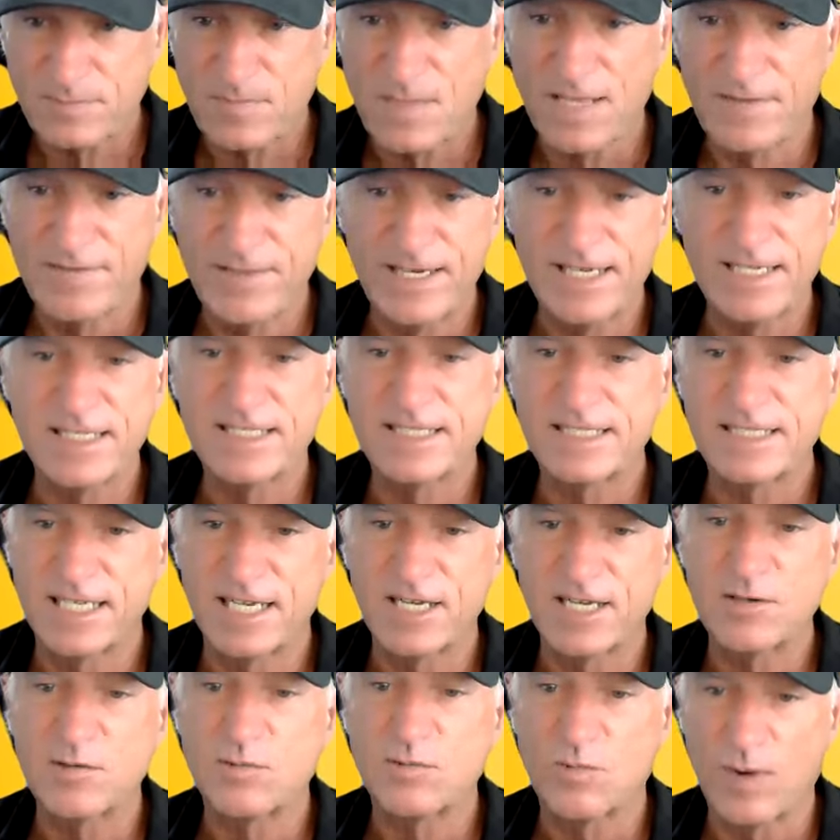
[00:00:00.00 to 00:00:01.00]
that it's
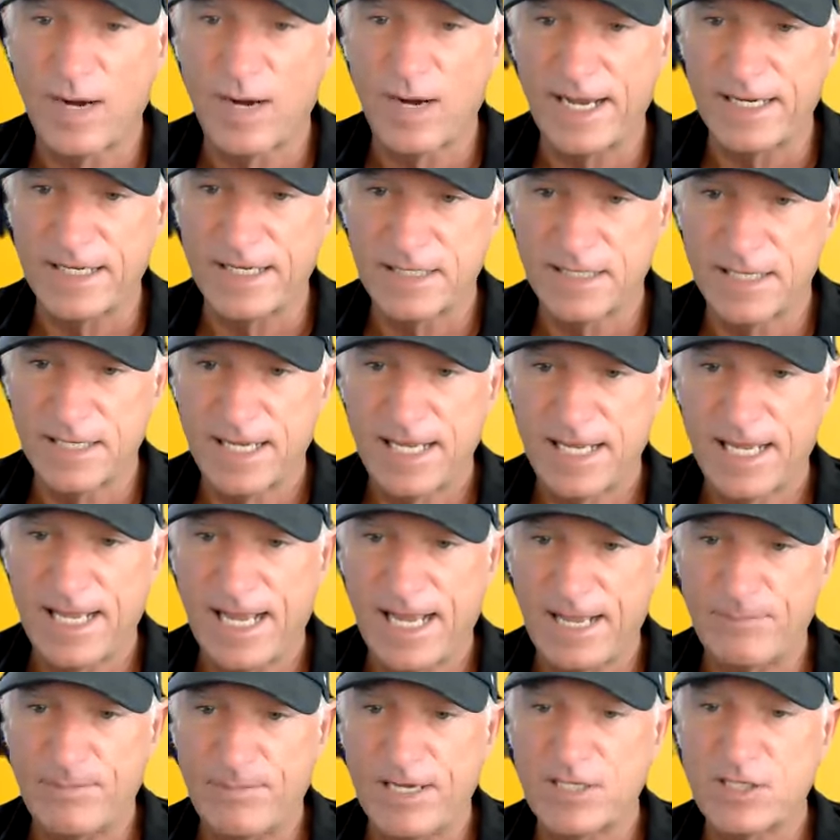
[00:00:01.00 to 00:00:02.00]
done right
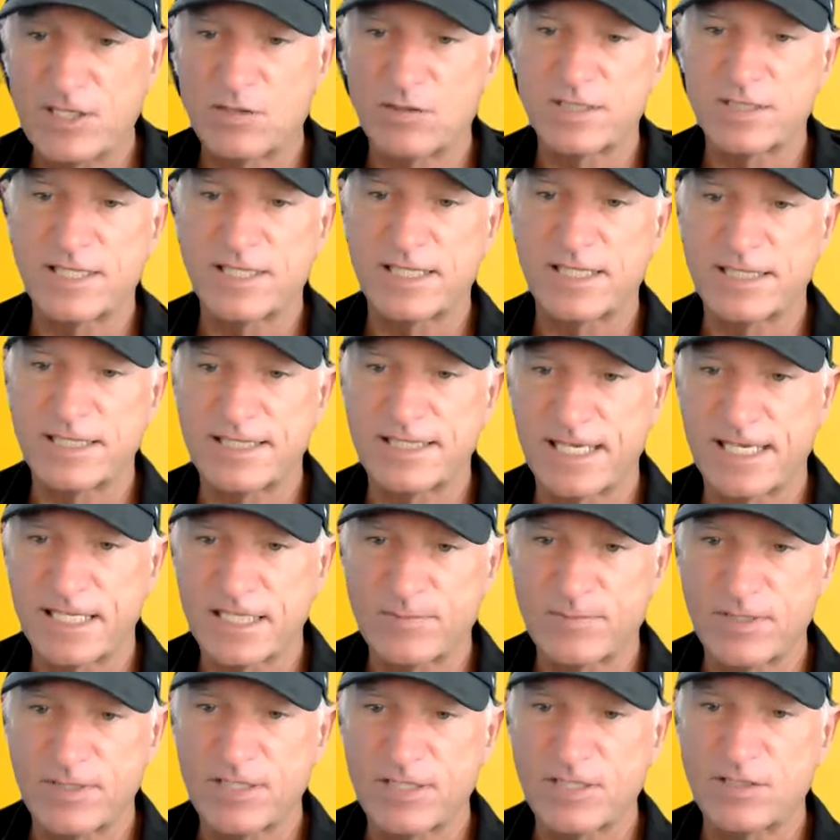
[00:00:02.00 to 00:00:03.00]
and make sure it's an
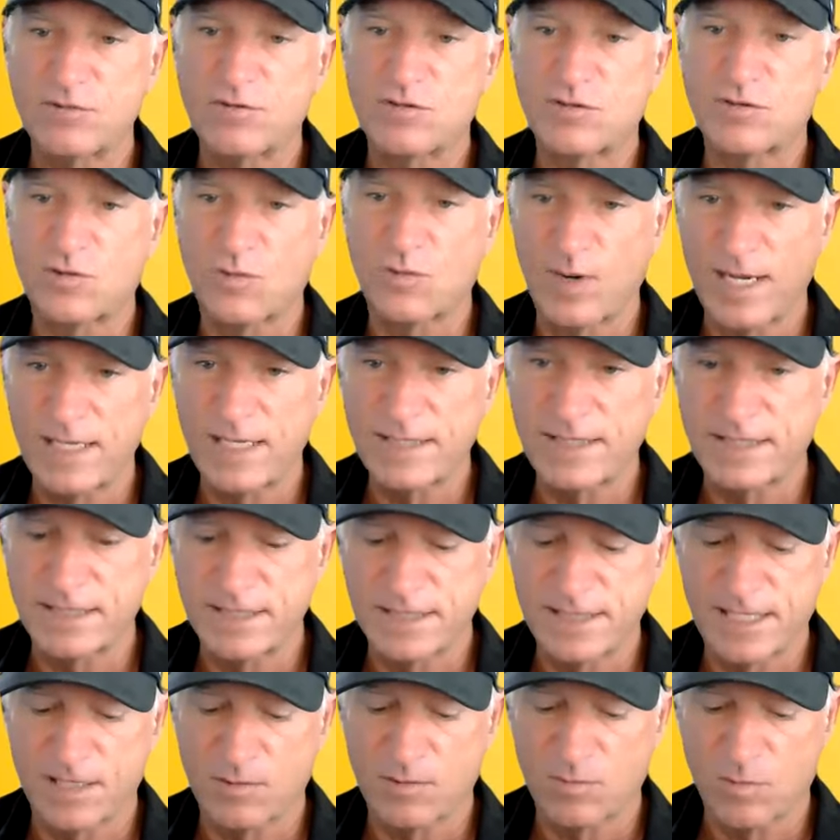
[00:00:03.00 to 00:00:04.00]
assessment that you trust and is
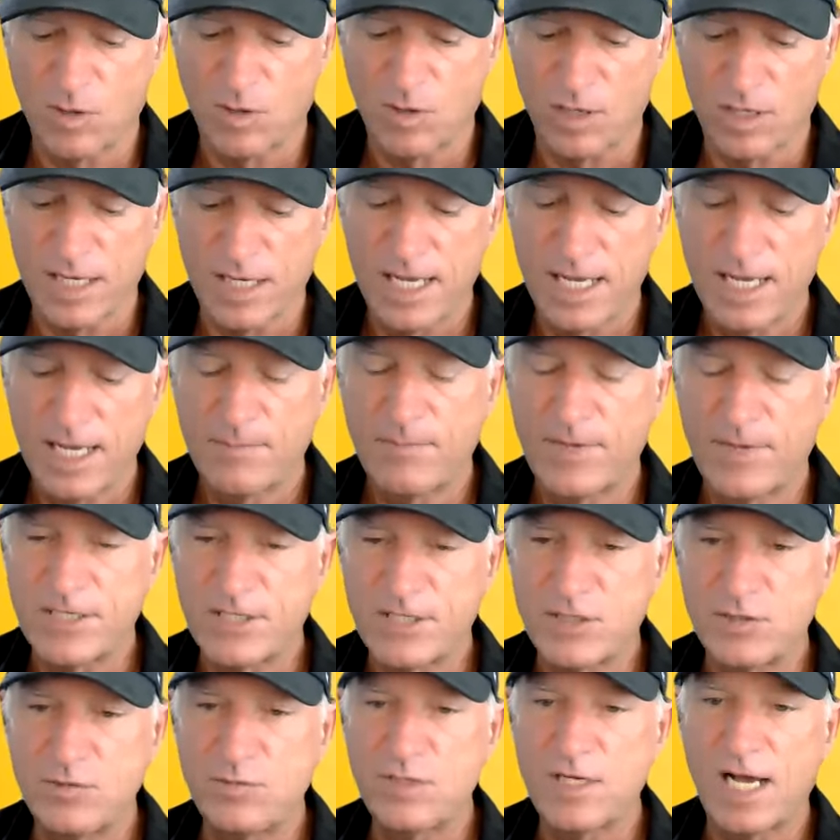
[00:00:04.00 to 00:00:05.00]
going to work. But
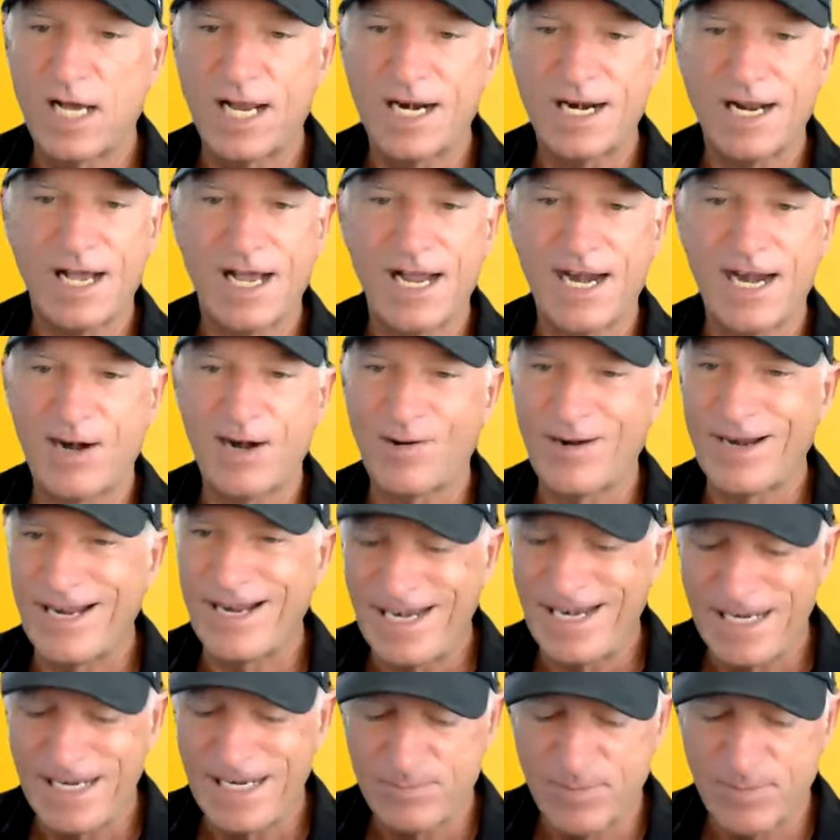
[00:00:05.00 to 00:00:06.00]
do not hire
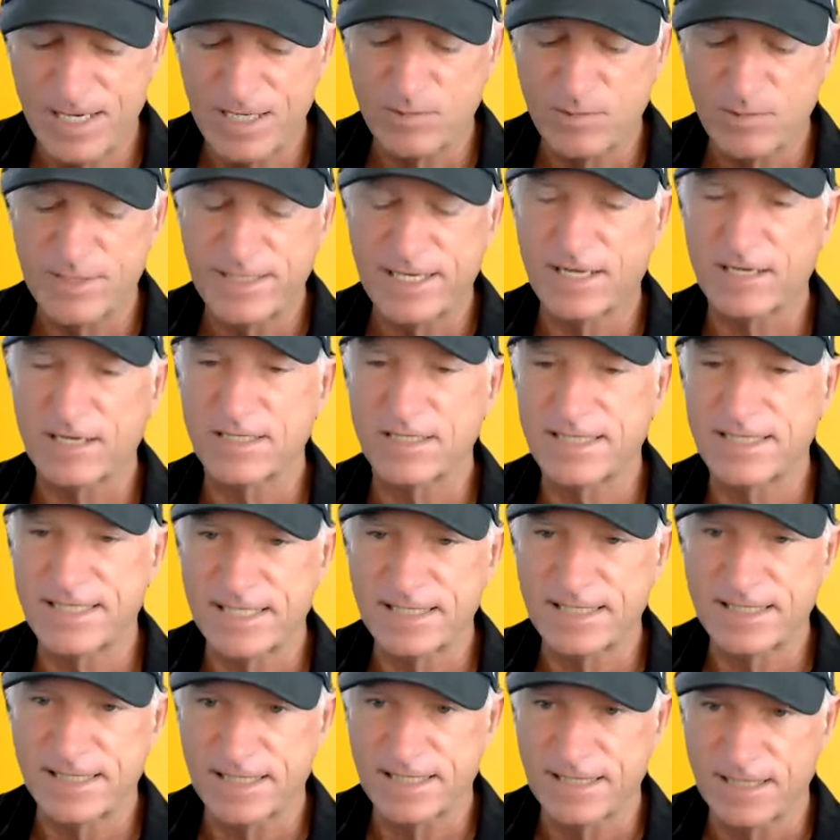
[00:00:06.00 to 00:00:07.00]
anybody without
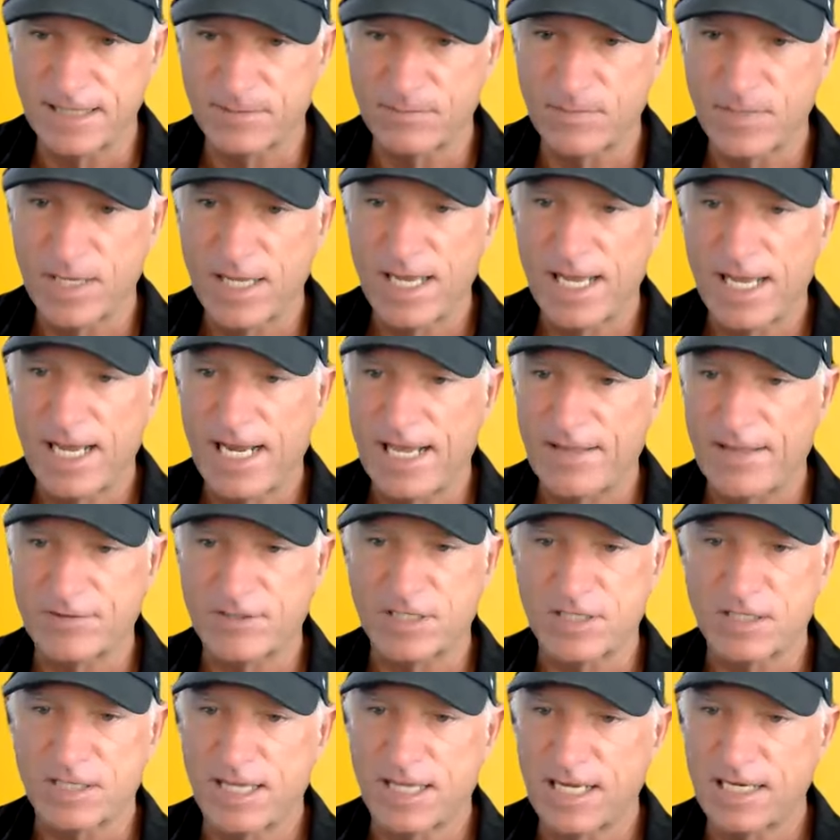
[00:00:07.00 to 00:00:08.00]
assessing them. And there's a
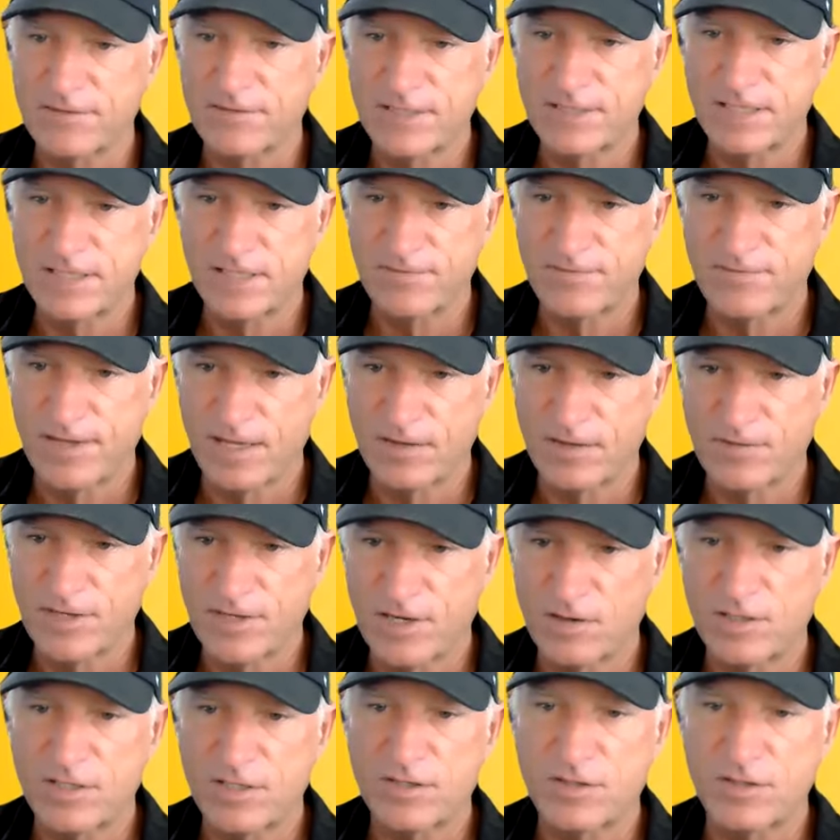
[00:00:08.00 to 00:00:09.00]
lot of stuff out
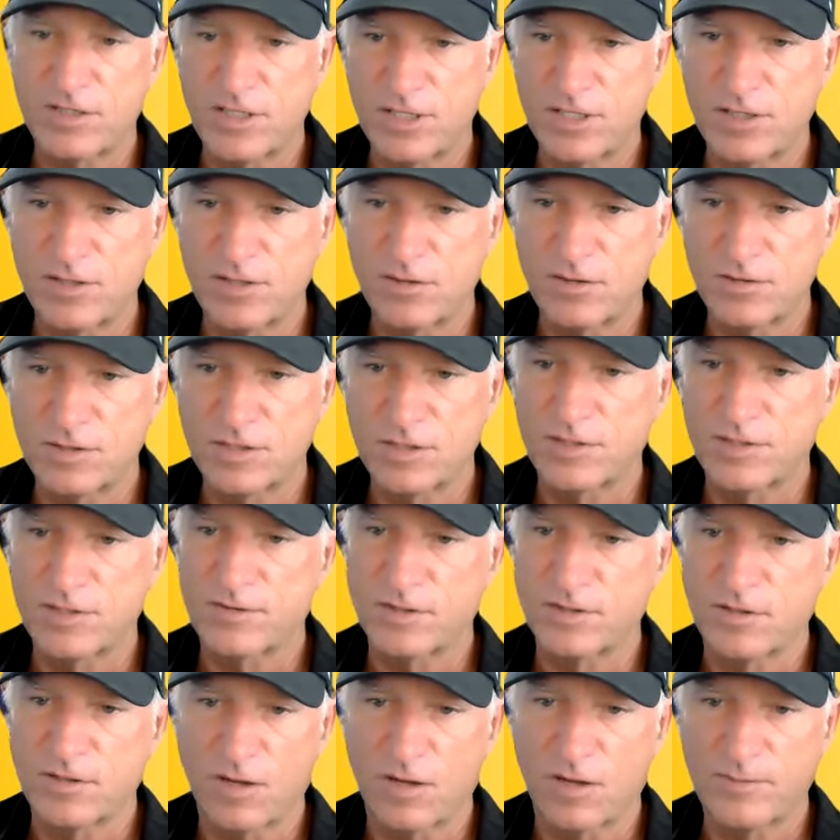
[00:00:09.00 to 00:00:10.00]
there you can use. You
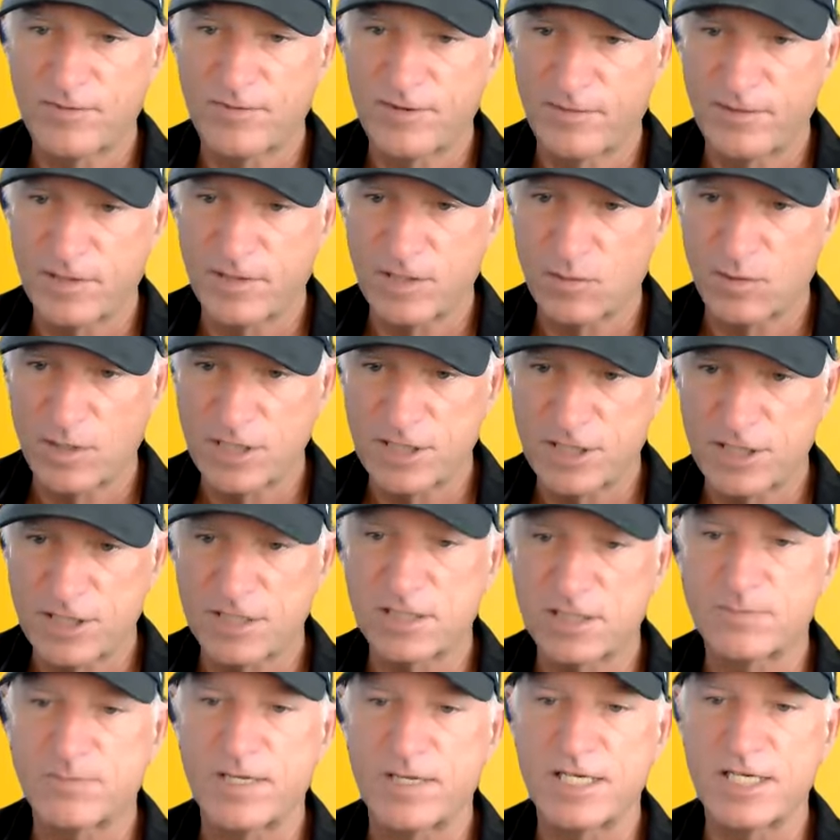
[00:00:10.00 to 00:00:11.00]
can call them if you have any
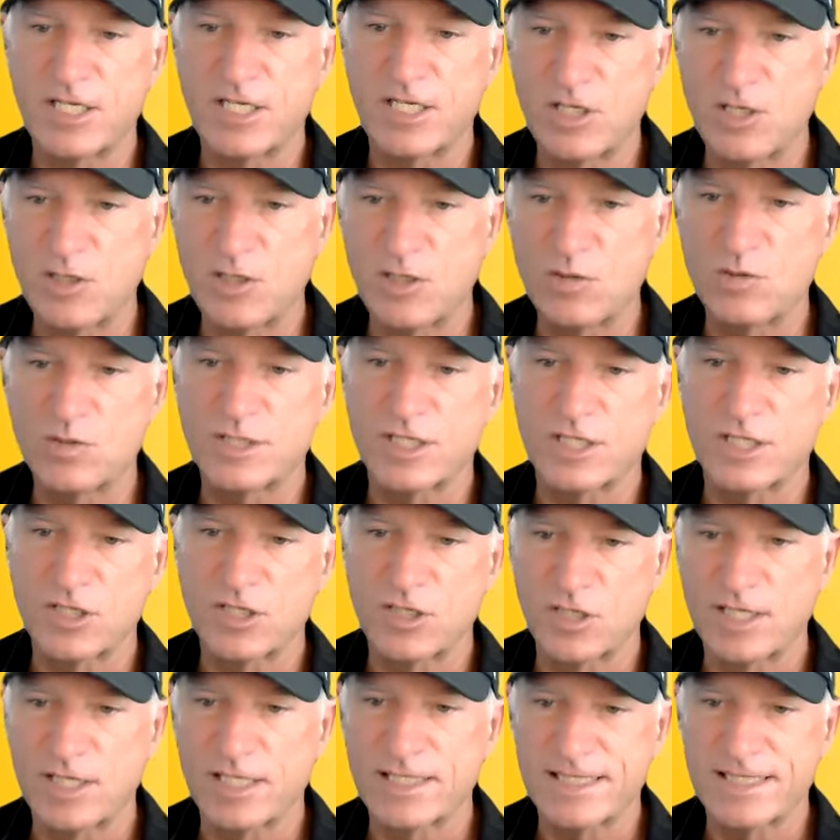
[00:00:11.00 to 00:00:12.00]
questions, but use a
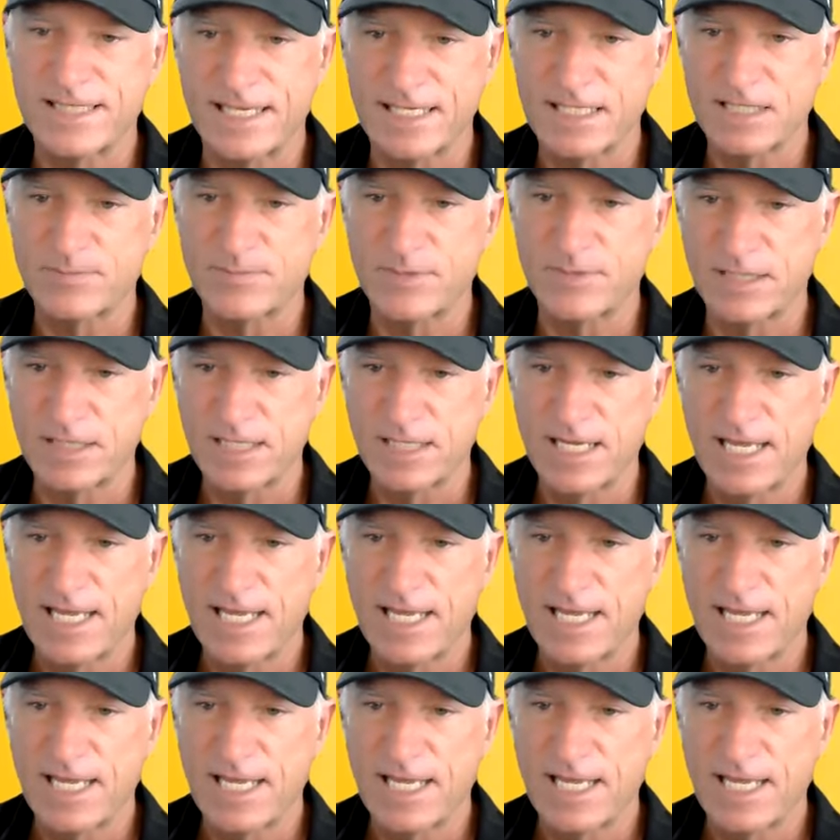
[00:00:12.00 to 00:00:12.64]
good assessment.